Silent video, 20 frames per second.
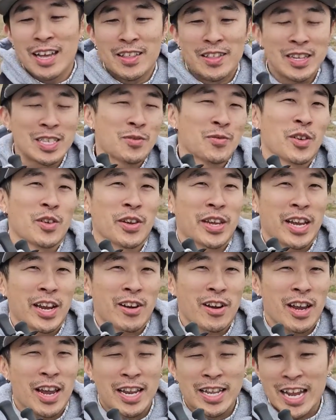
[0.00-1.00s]
this reel
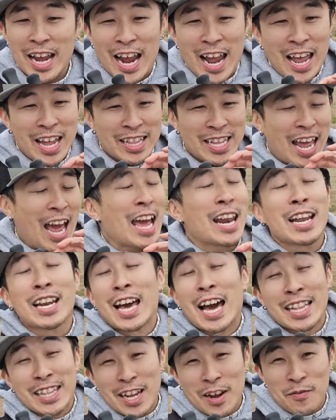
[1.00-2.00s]
here, and they had a
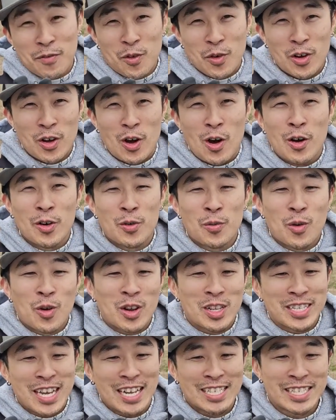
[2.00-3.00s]
lot there for the
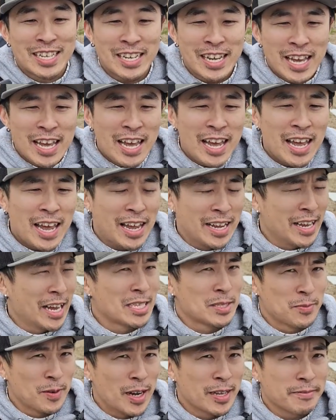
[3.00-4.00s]
on-the-water testing. And
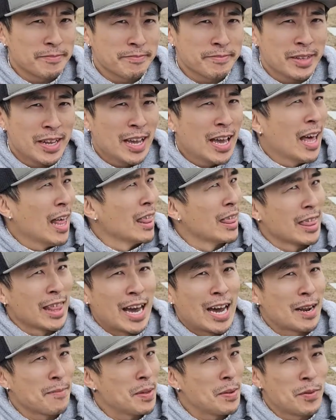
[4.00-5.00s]
guess what? A
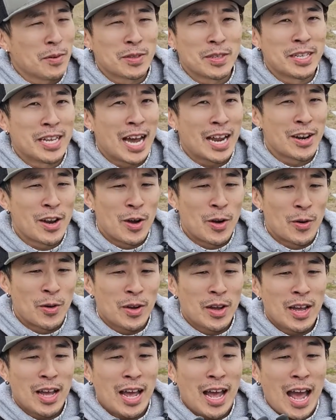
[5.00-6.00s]
lot of people did not know
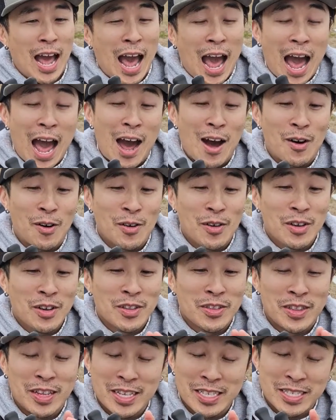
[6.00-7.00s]
how
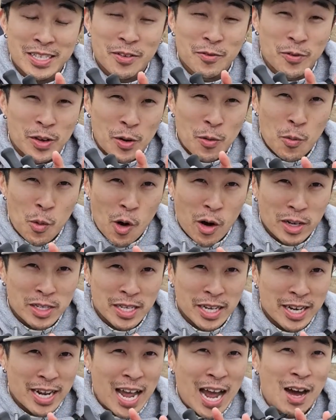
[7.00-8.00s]
this reel works
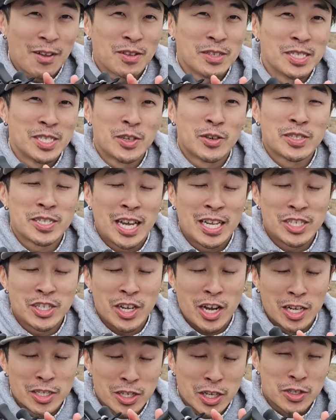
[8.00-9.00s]
and how the 0
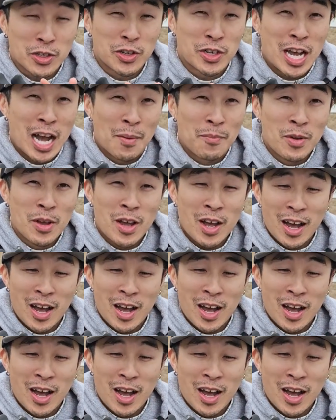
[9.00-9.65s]
tension adjuster knob